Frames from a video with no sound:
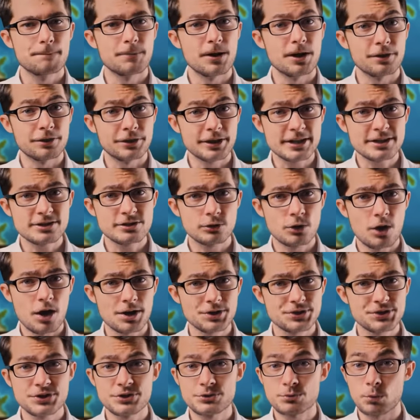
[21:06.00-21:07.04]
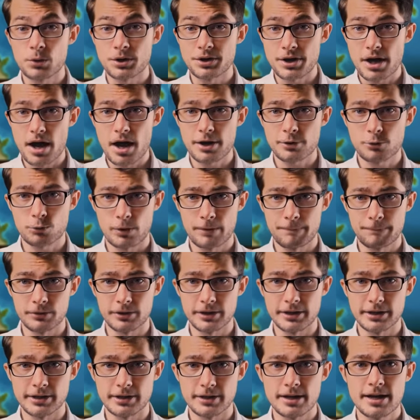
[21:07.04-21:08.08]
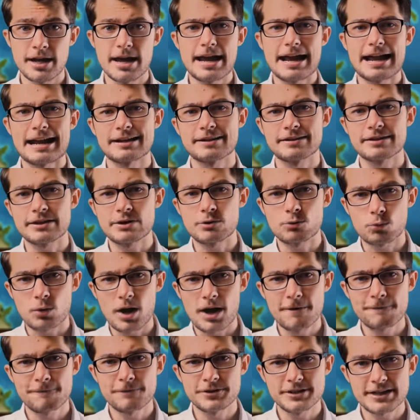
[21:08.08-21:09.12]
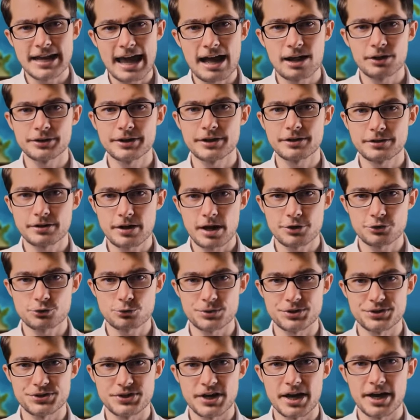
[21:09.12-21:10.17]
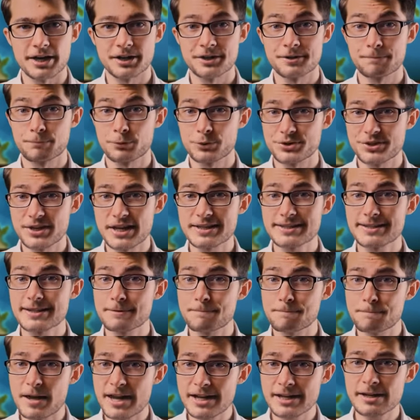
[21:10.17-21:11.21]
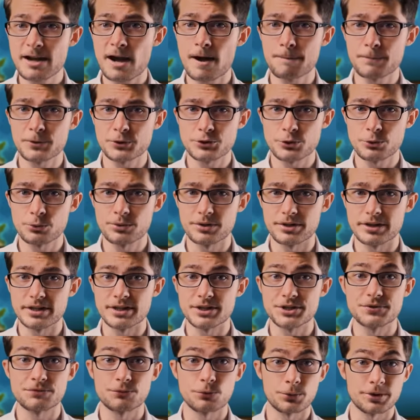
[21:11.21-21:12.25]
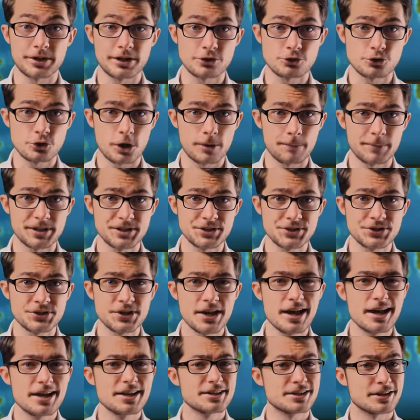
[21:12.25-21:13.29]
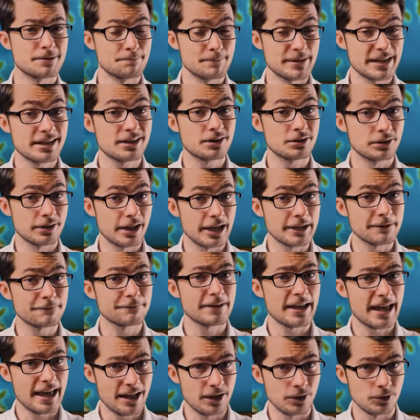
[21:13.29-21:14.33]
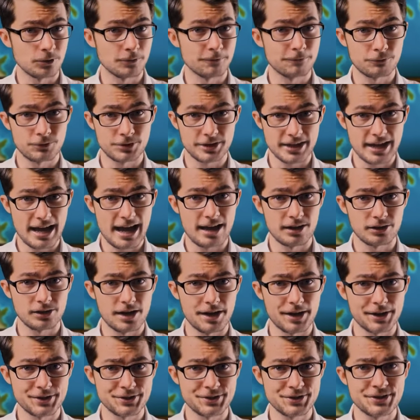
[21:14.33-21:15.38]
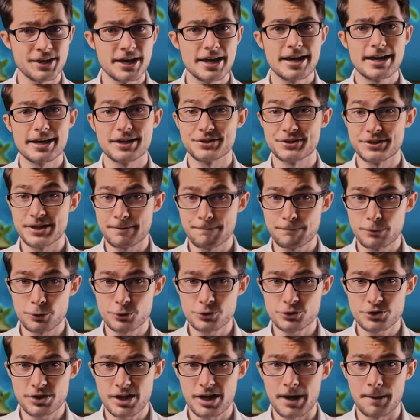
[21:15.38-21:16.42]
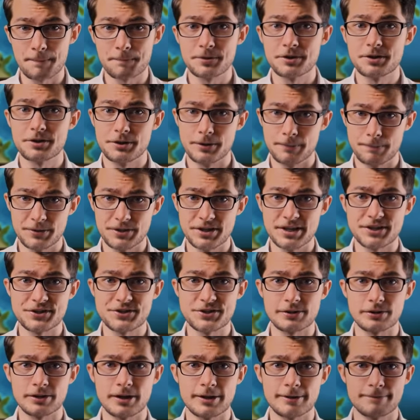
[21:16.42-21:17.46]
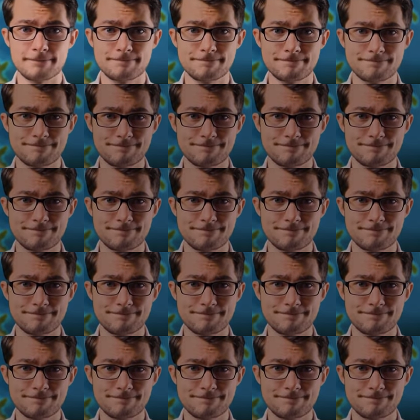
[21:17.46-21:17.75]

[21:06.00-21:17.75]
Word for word: But these losses were not crippling, and the rough Italian countryside presented many opportunities for the Germans to make life hell for the Allies as they pushed up the peninsula.